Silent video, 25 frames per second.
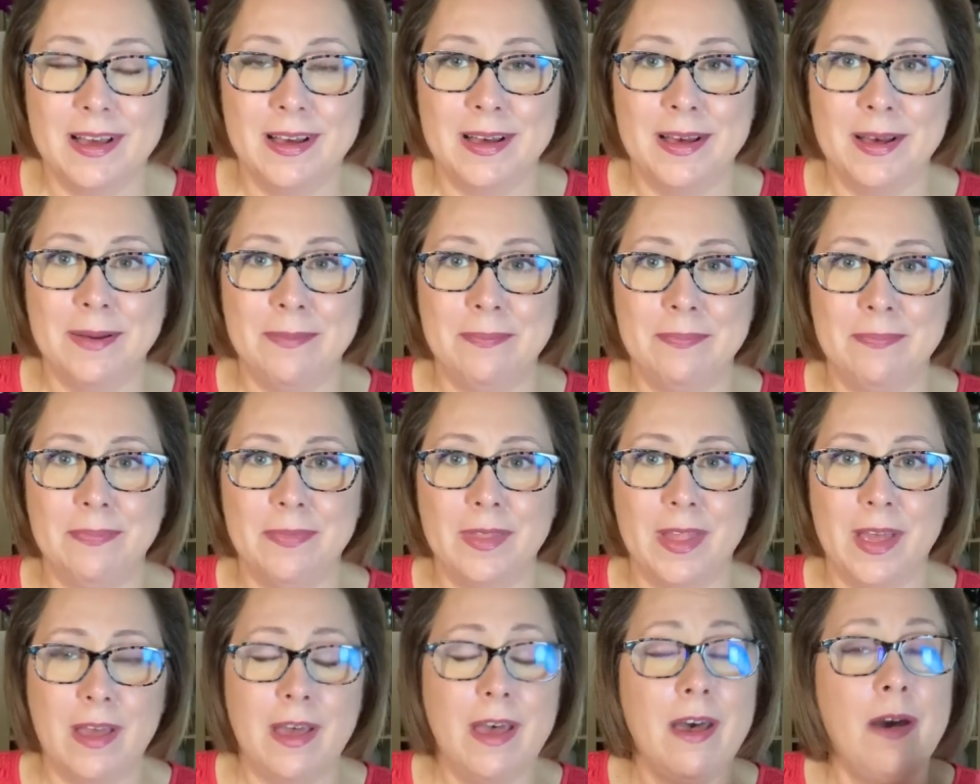Um,
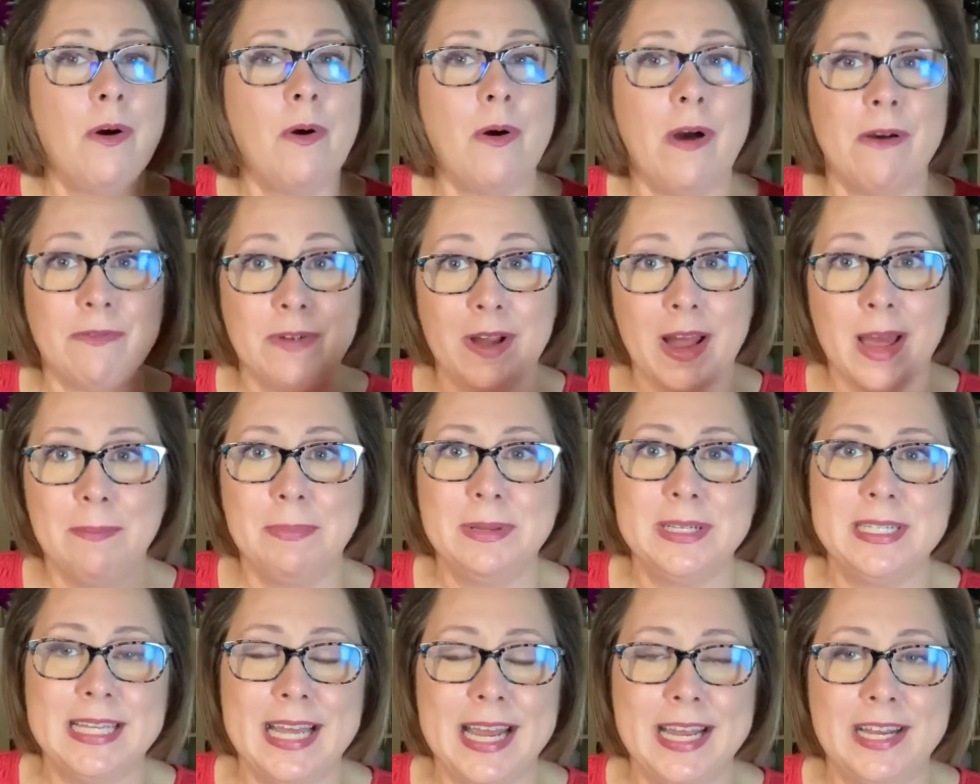oh, I forgot
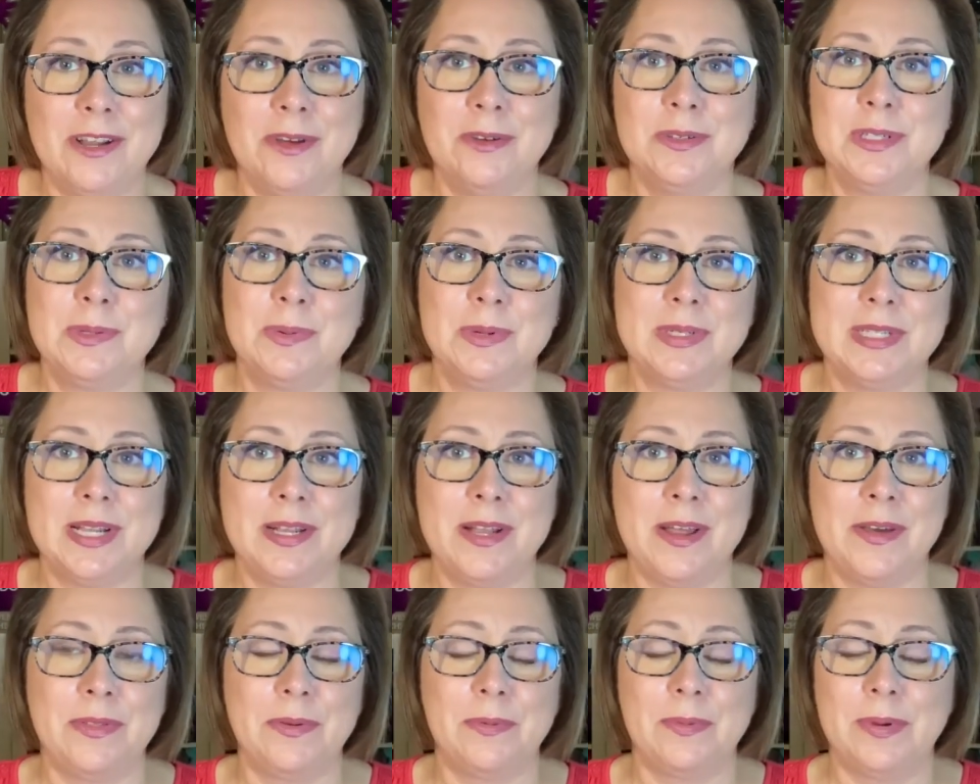potatoes was
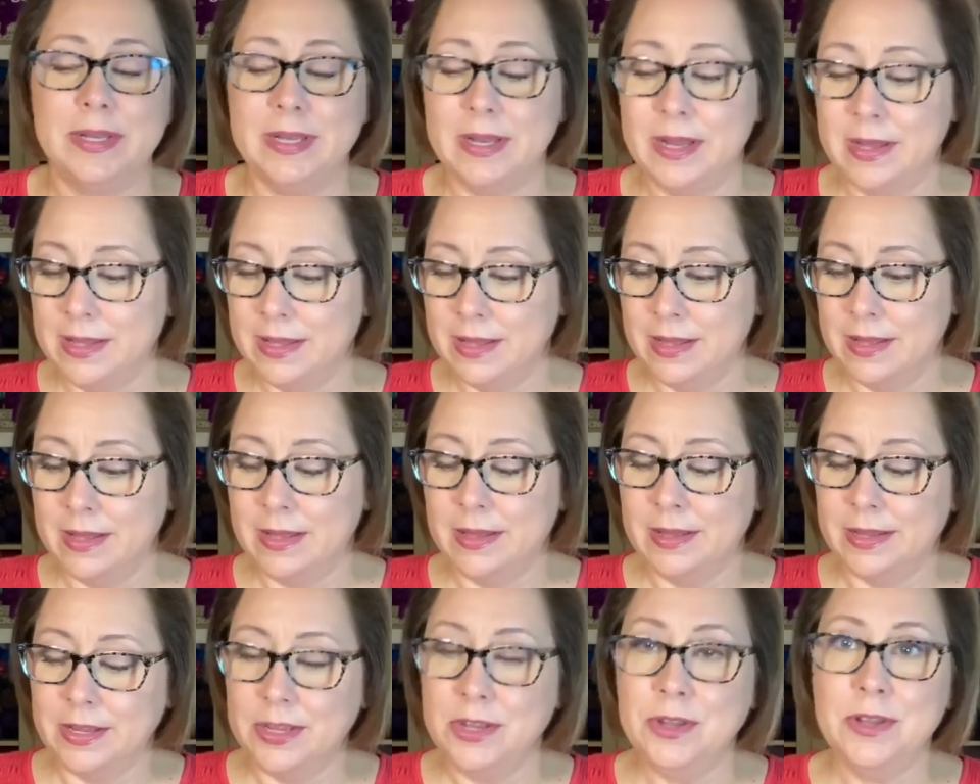another one,
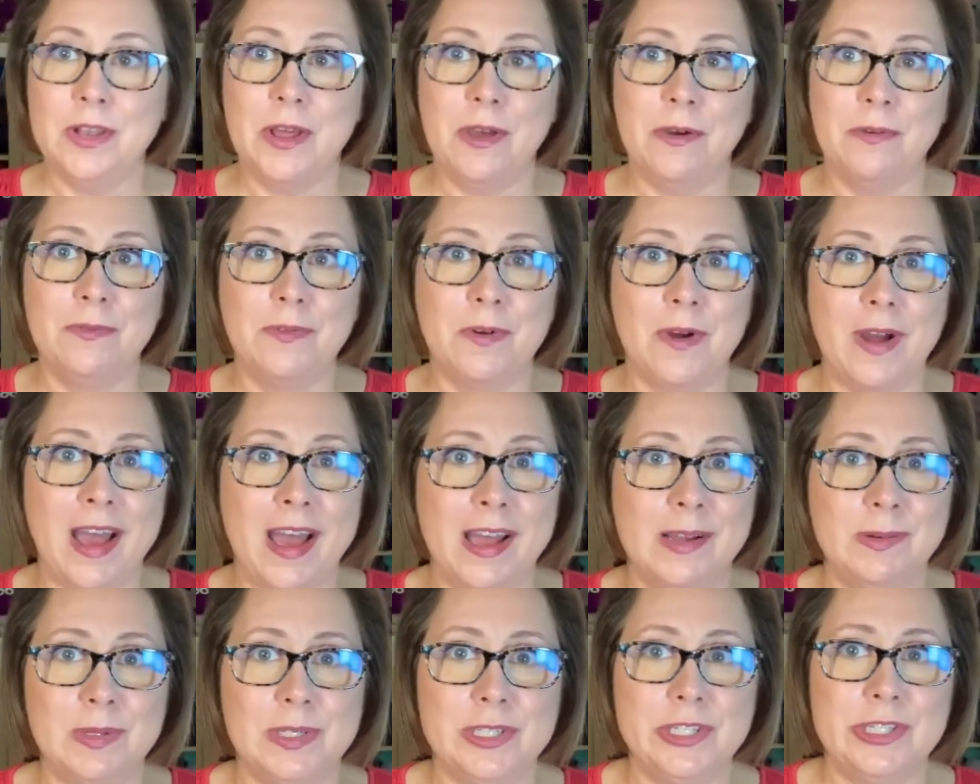you know, for
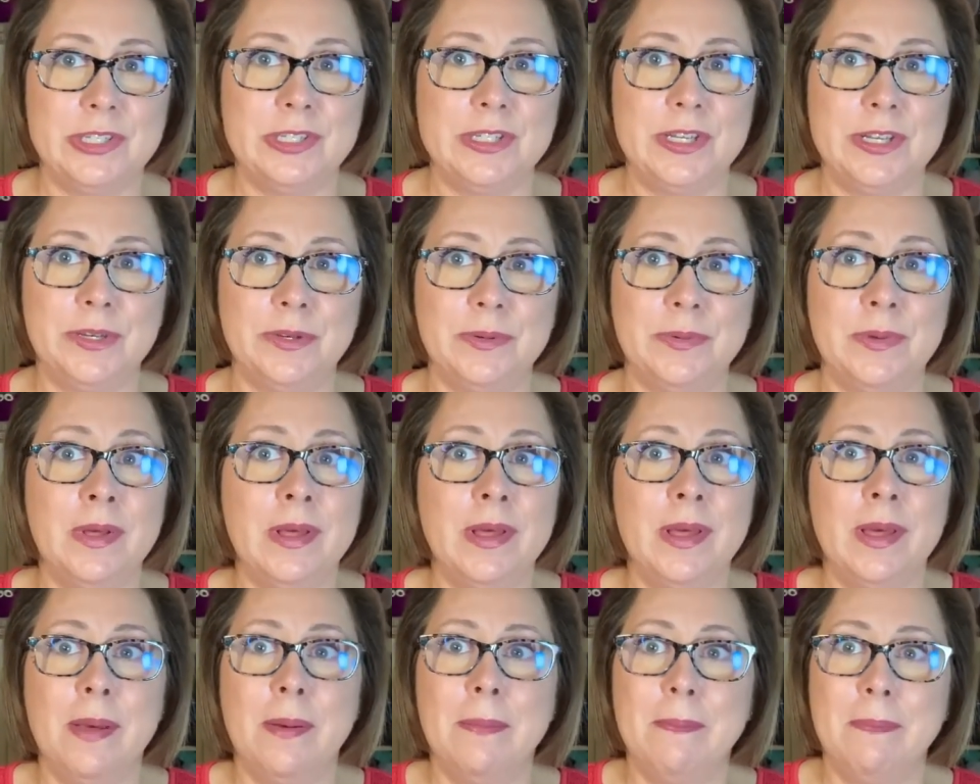Irish stew.
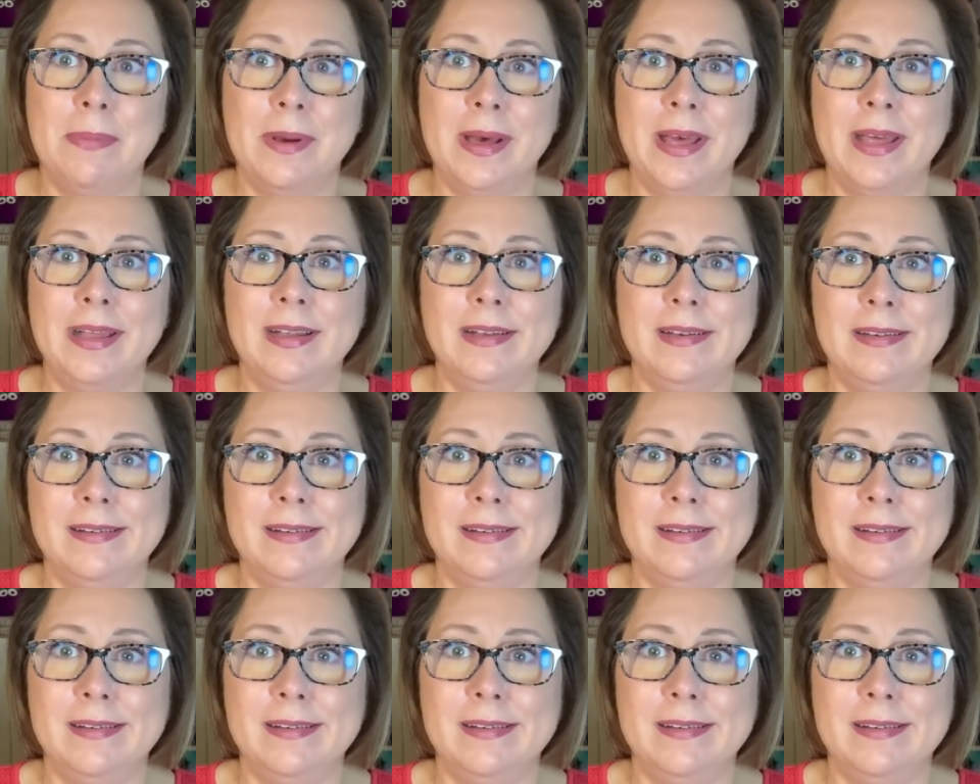But